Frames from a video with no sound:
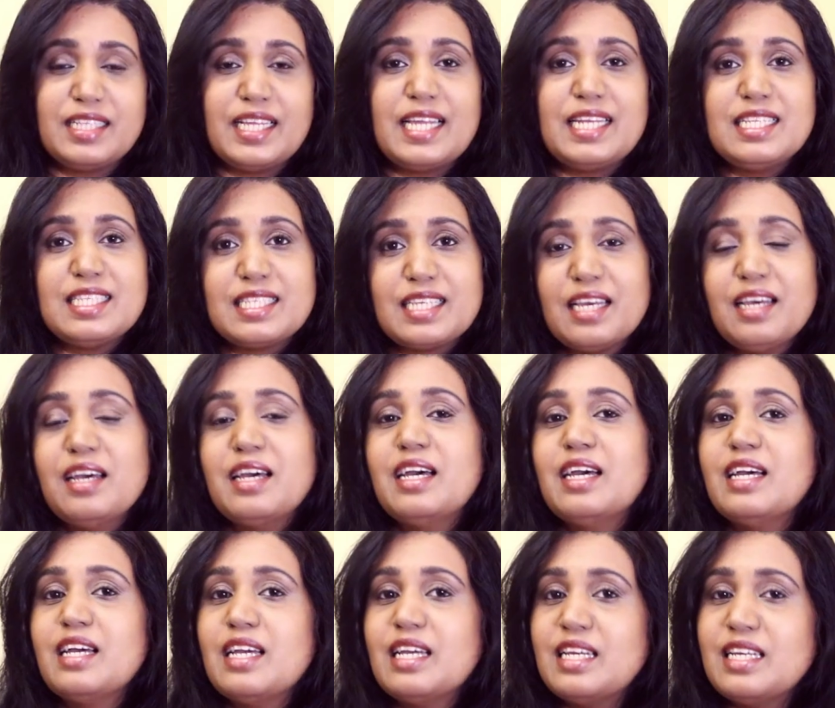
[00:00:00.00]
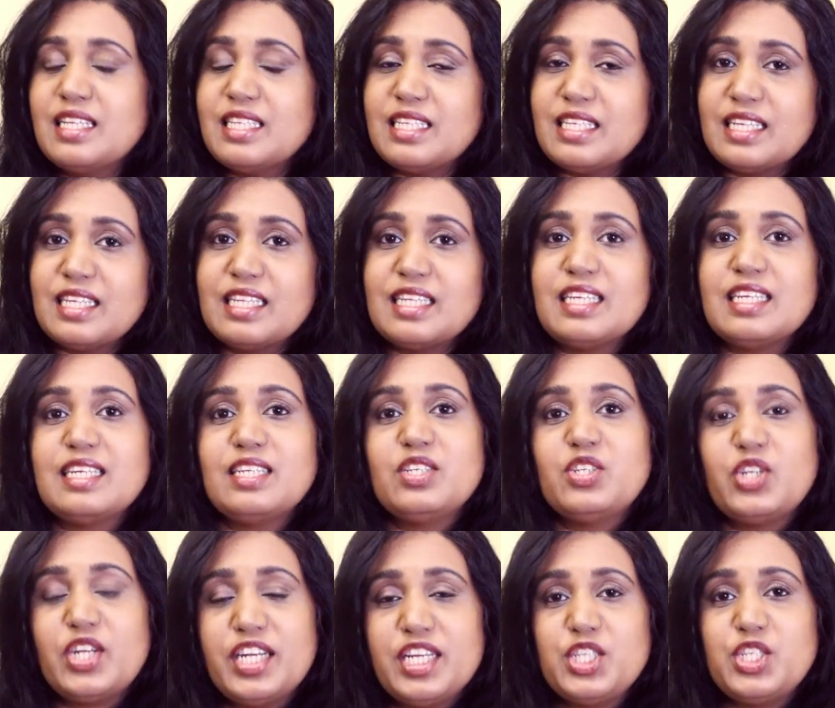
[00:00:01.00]
That is a
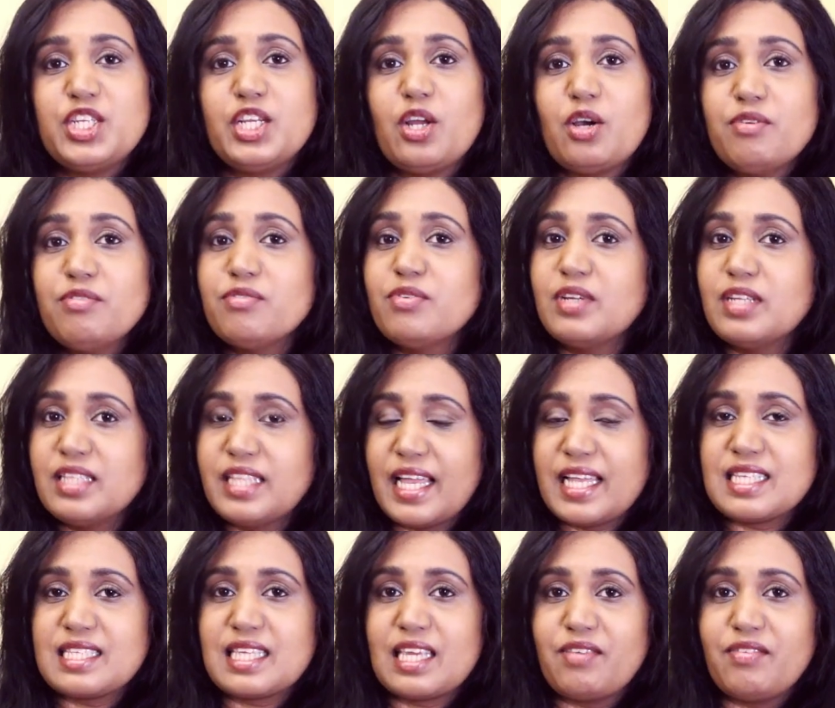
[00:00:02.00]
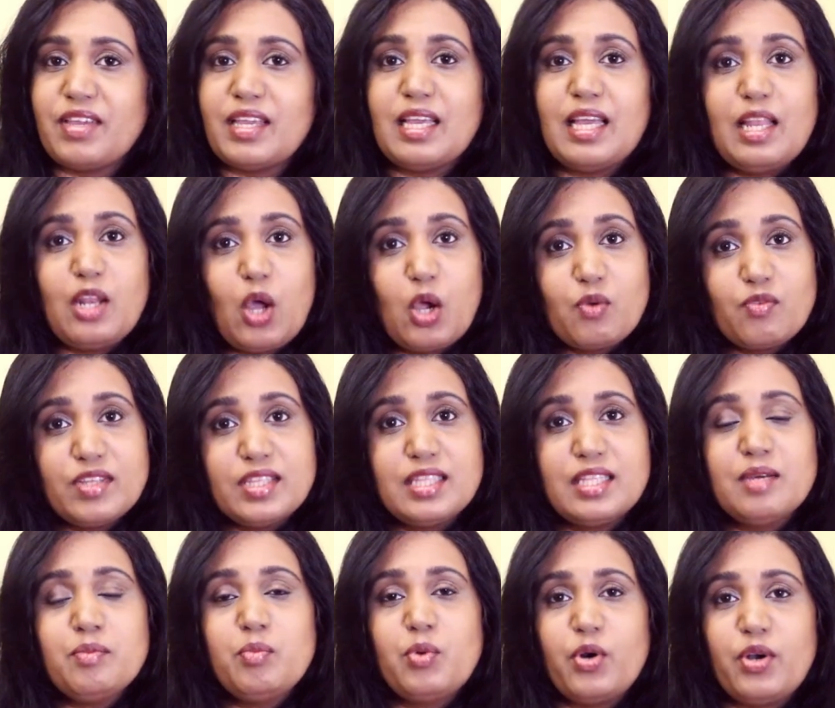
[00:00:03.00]
tradition of Thanksgiving, along with
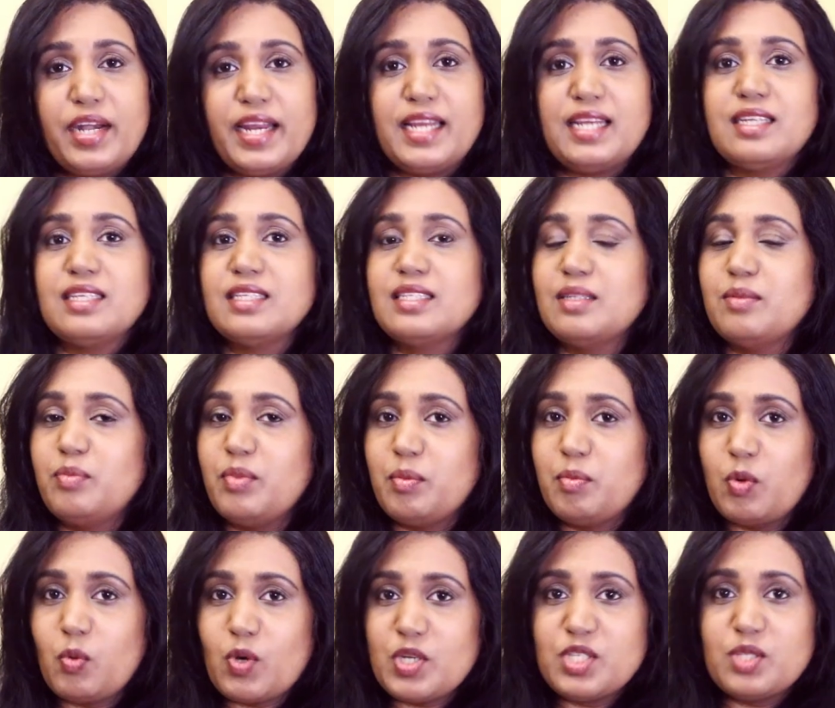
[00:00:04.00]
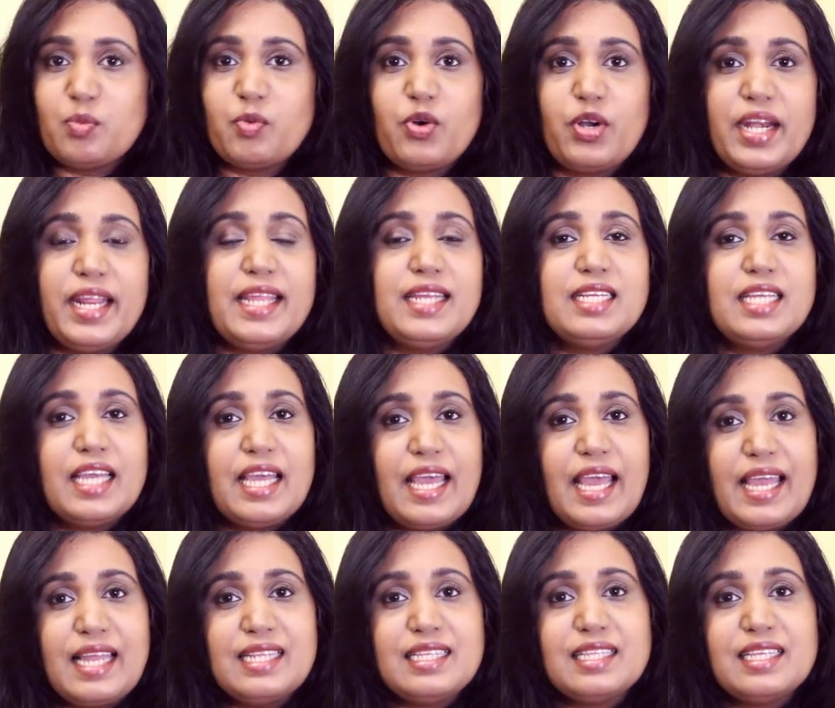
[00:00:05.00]
the parade. People watch the parade
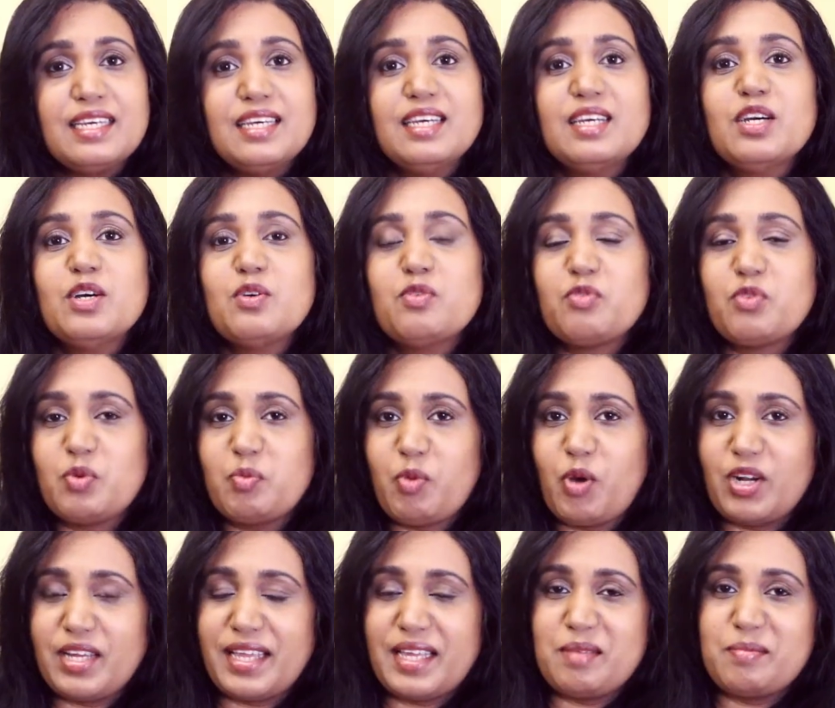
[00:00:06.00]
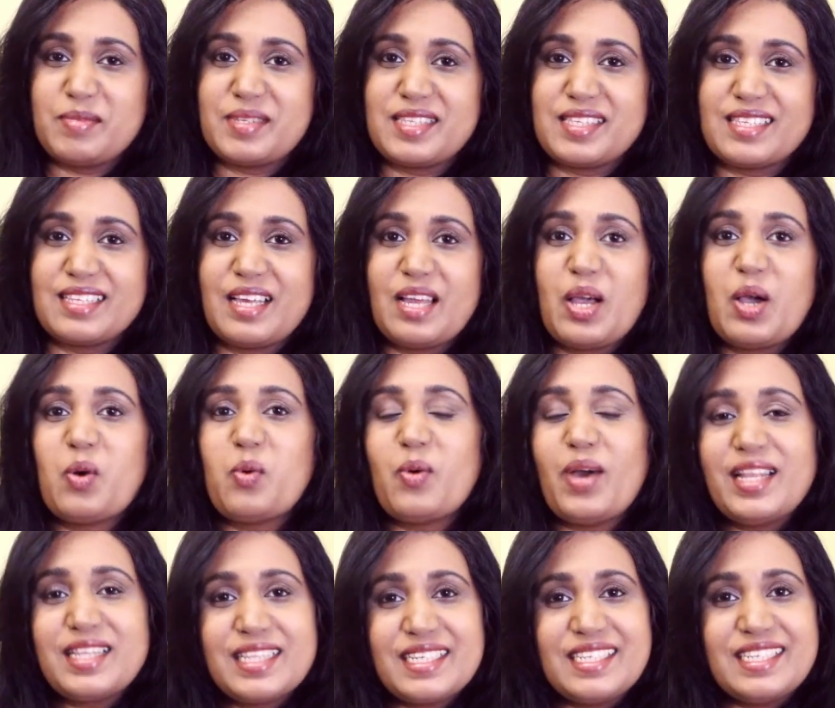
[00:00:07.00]
and the football games
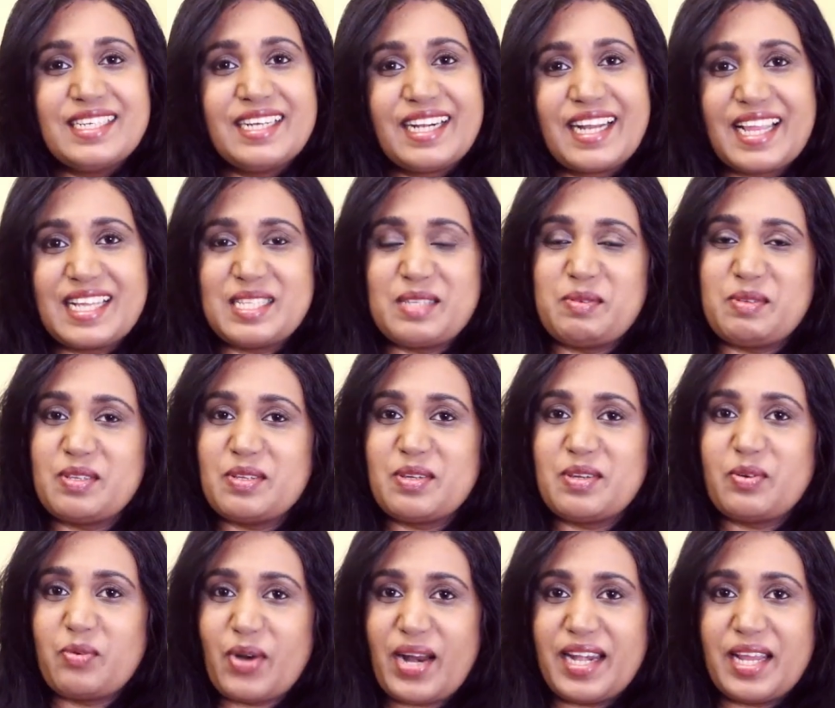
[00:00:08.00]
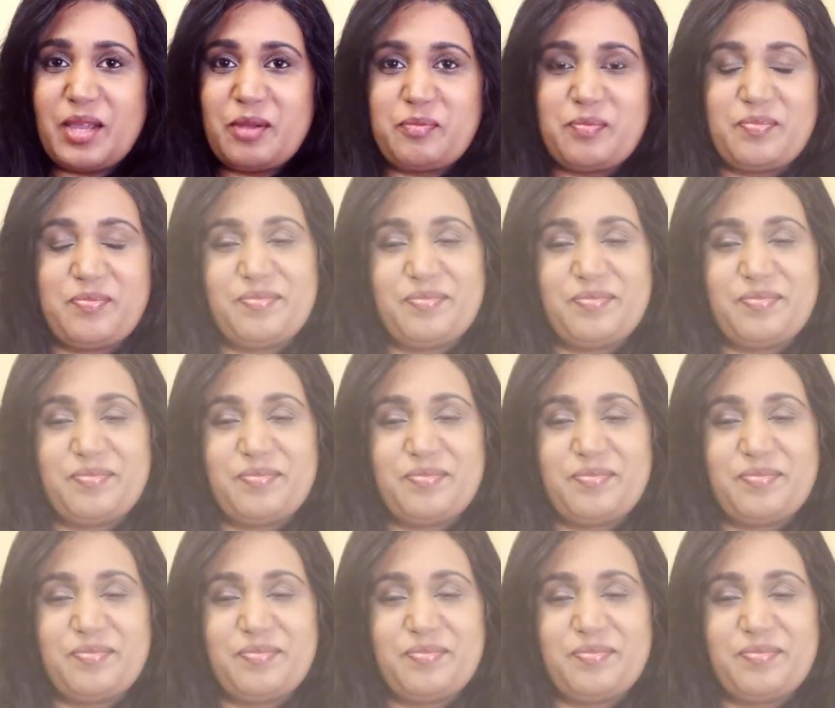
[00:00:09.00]
while the dinner gets ready.